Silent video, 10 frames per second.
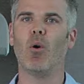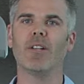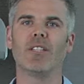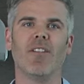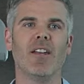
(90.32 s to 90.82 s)

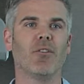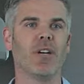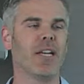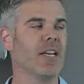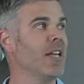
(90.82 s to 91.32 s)
points of
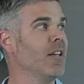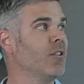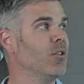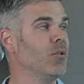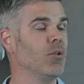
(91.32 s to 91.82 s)
entry
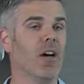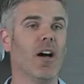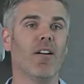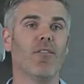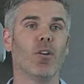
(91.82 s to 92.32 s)
into
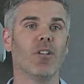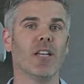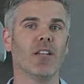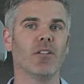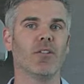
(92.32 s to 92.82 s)

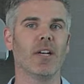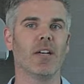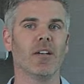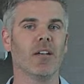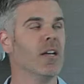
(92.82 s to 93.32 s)
forest industry.